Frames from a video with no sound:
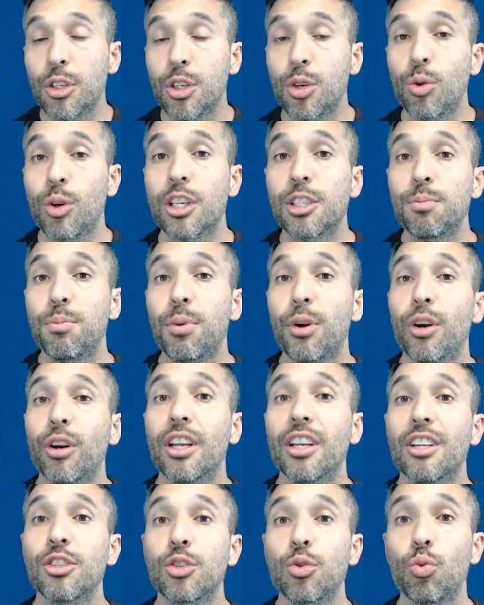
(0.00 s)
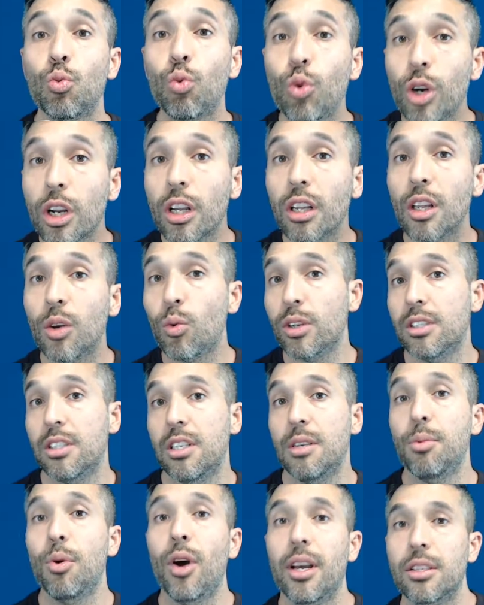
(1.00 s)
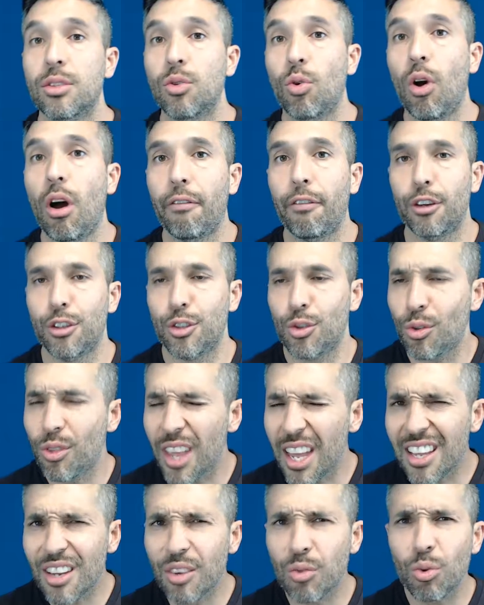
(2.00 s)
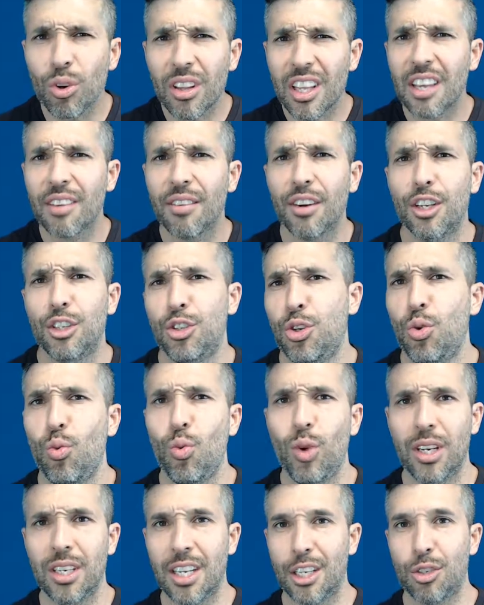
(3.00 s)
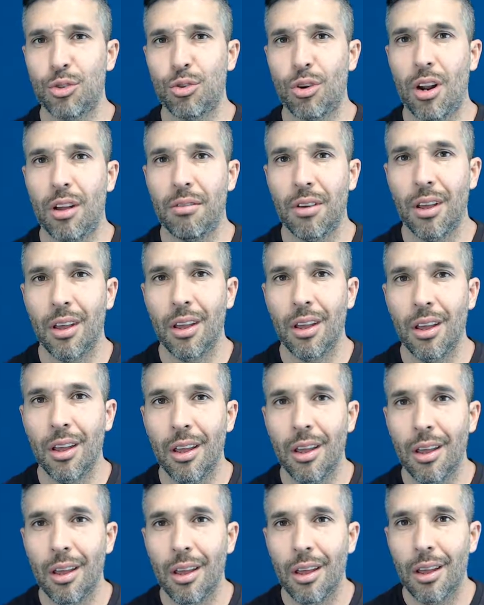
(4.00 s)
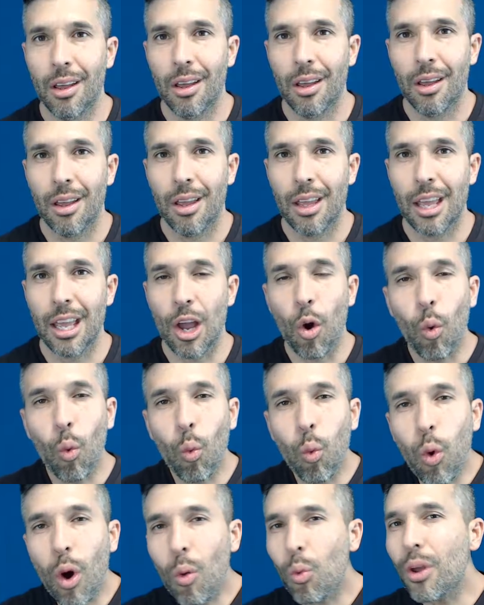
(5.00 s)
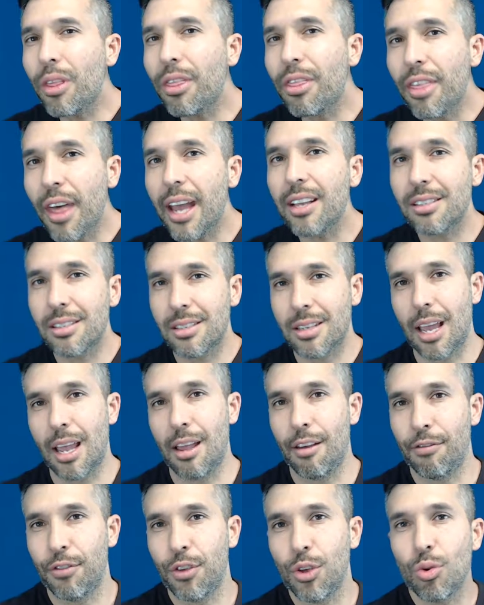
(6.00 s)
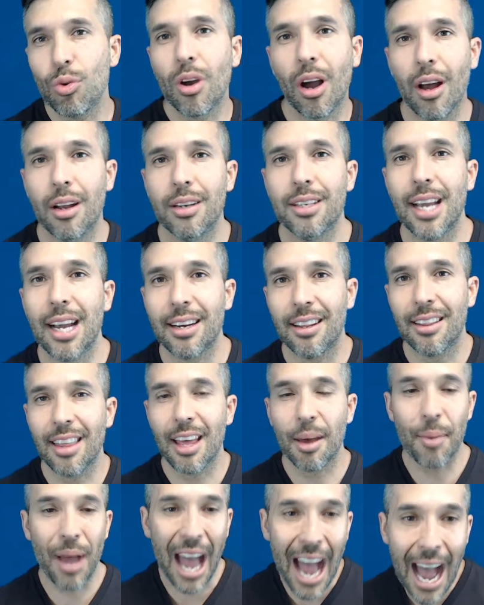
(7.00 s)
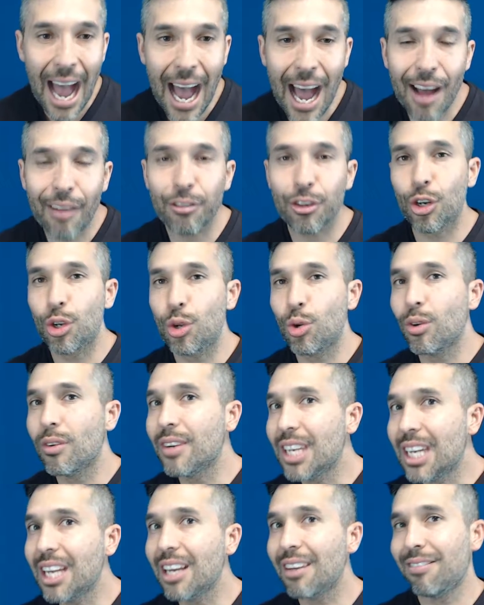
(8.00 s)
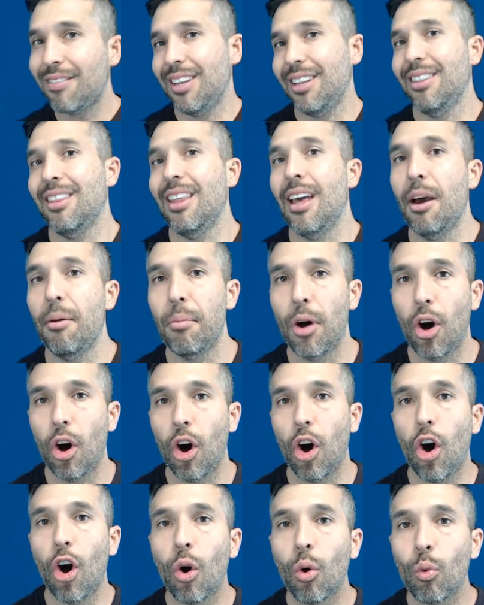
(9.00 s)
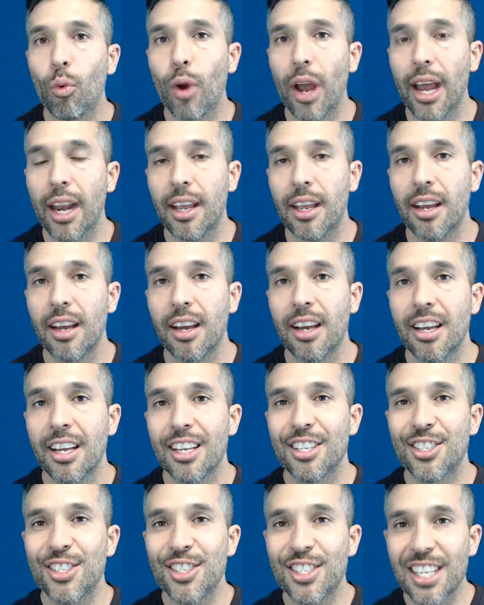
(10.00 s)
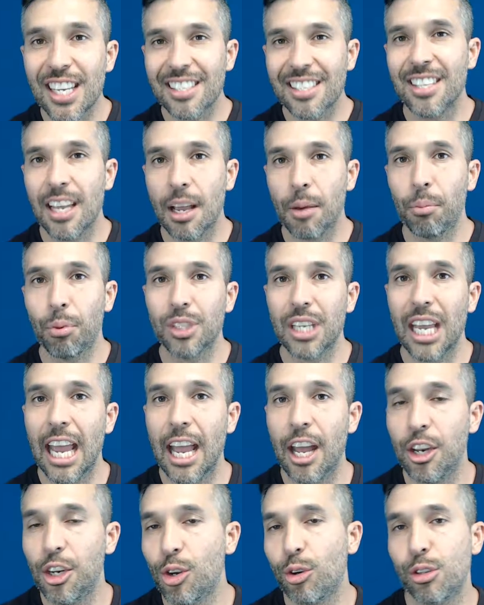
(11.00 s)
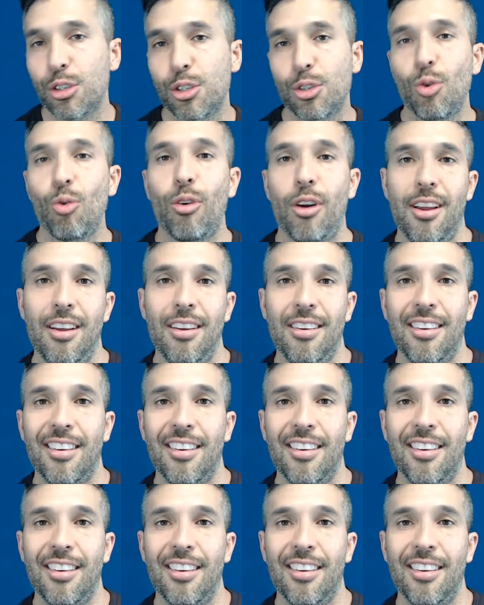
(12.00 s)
to experience really what Ximo has to offer so they can really give it a 2-week test drive. What would they say if you contacted them after you have gifted them already 6 samples and your story?